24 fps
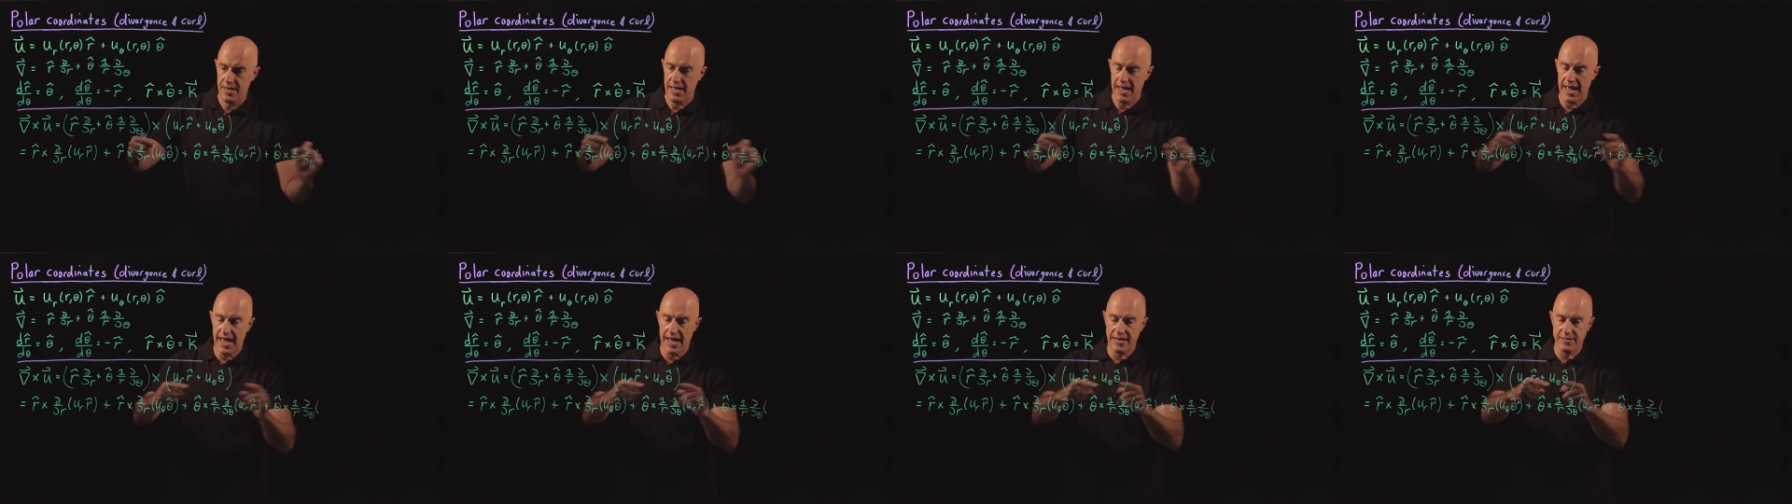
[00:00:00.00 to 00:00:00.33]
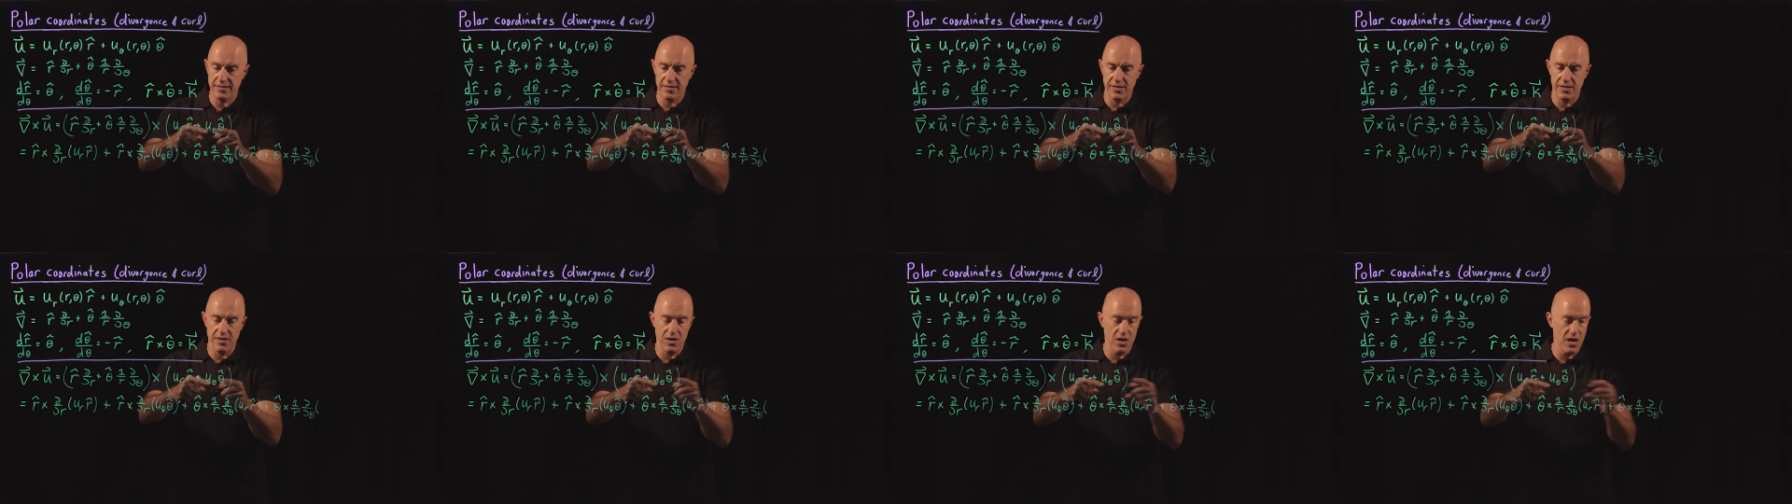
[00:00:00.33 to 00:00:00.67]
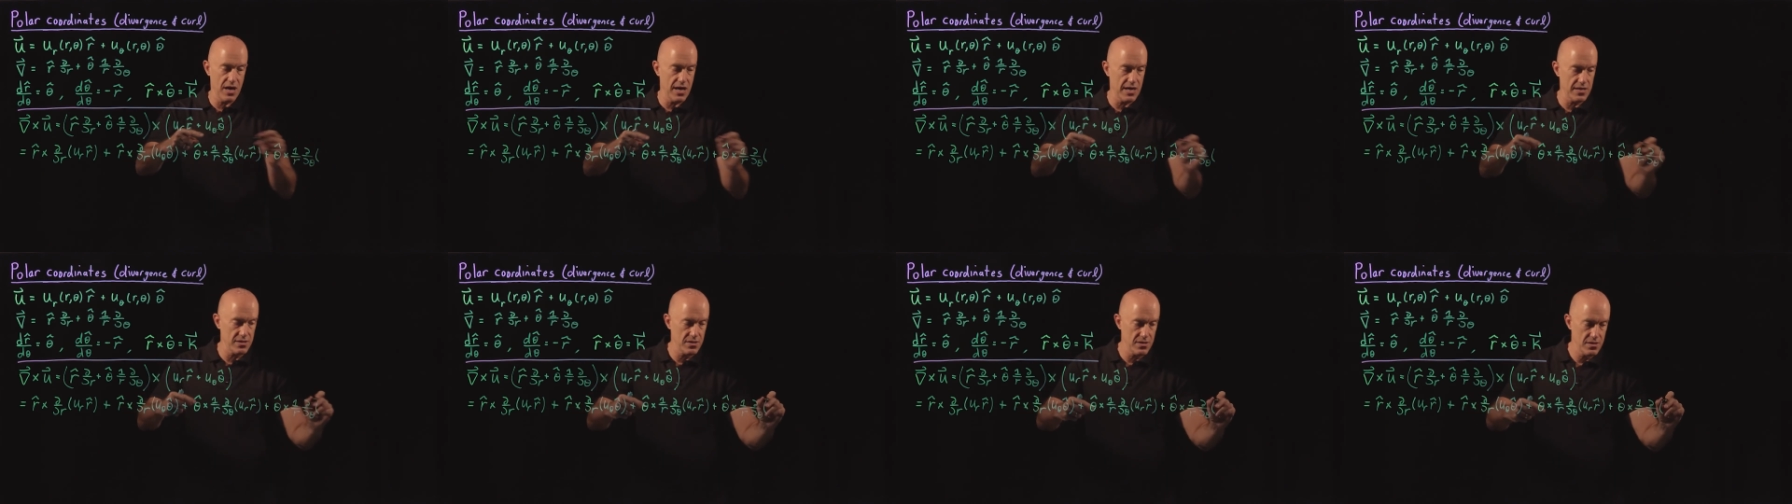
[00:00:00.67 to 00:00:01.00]
acting
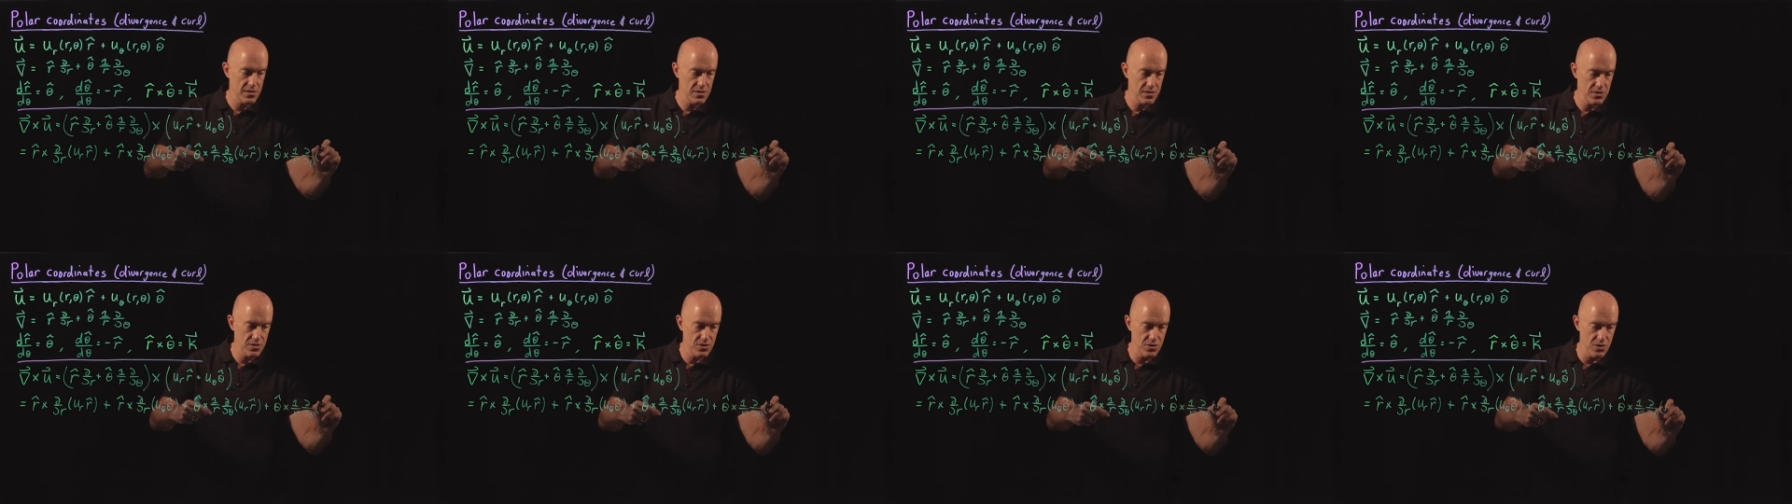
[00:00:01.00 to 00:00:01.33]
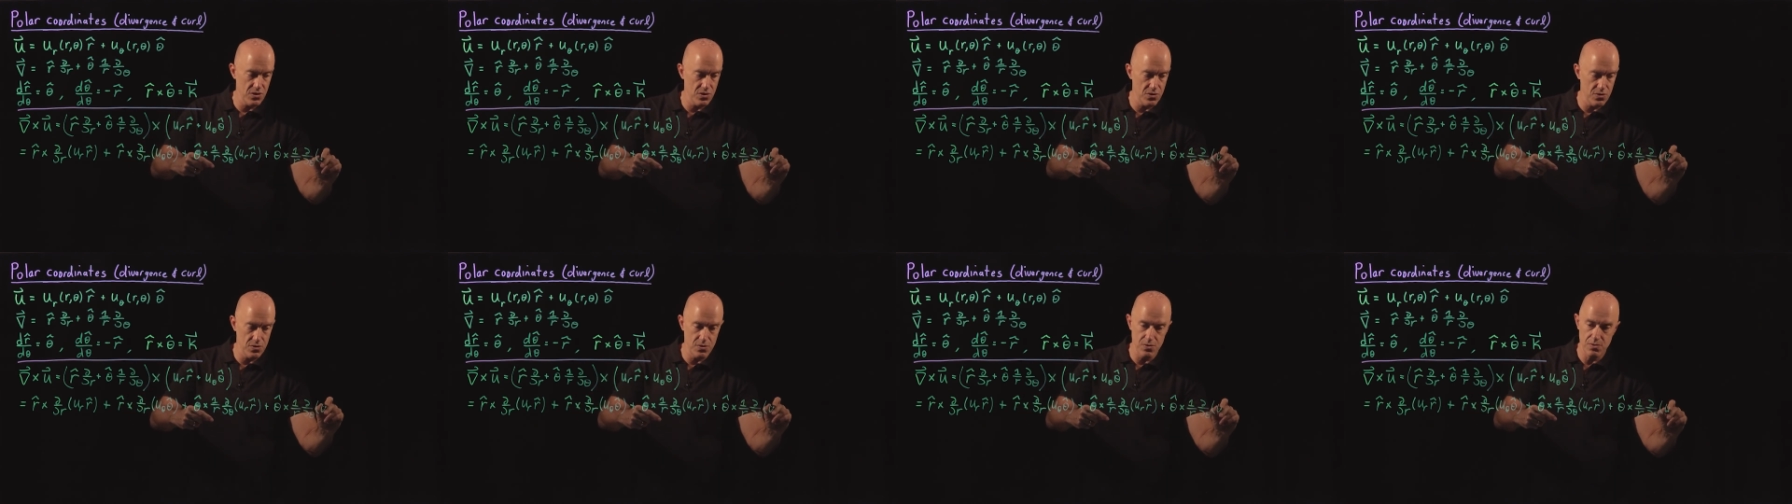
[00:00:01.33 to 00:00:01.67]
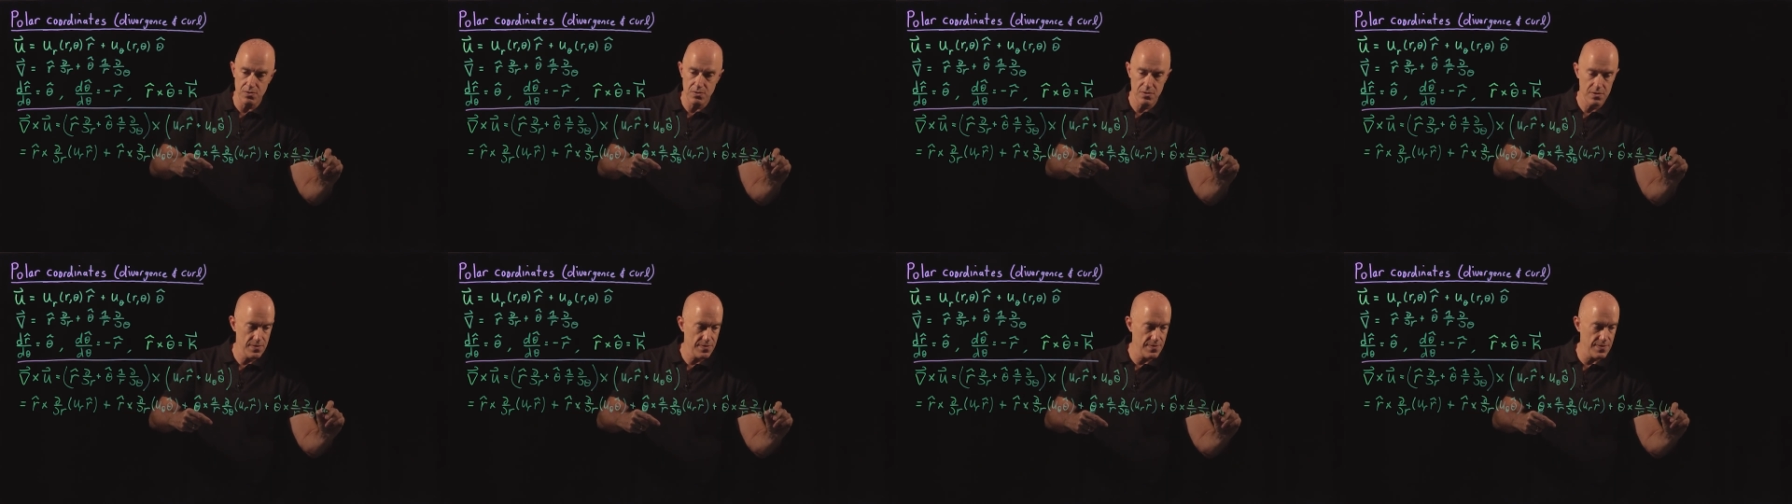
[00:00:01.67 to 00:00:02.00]
on
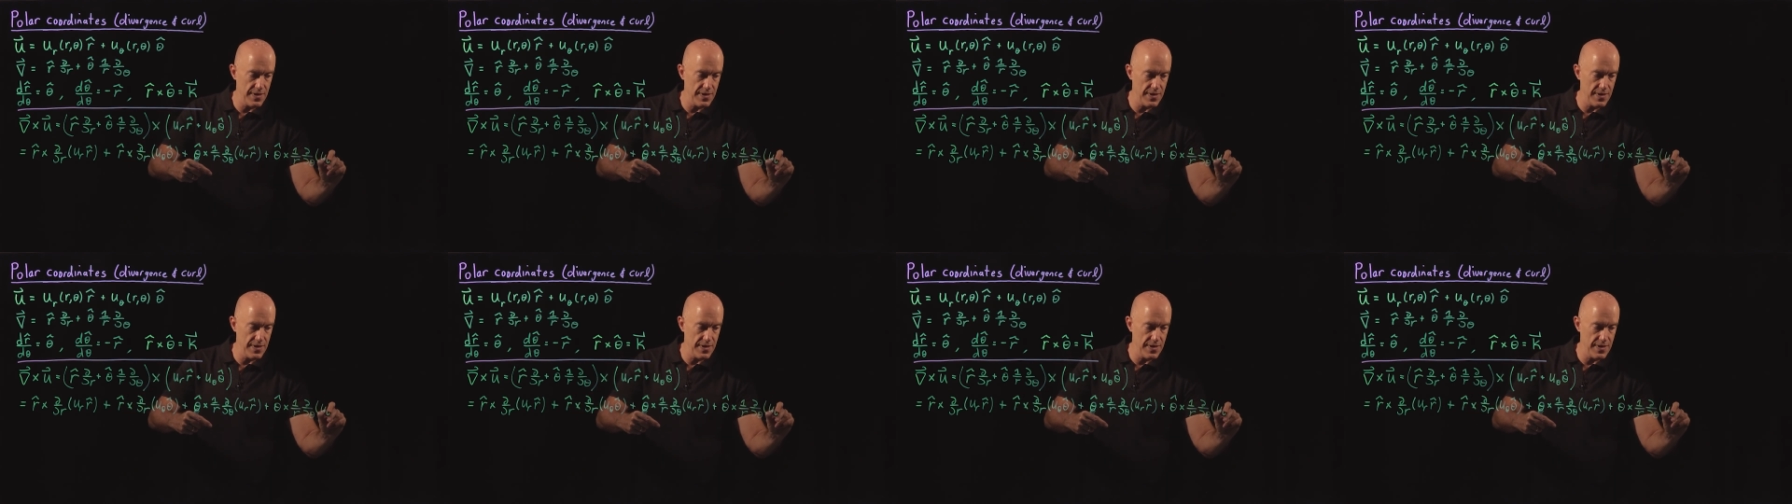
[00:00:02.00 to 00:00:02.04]
u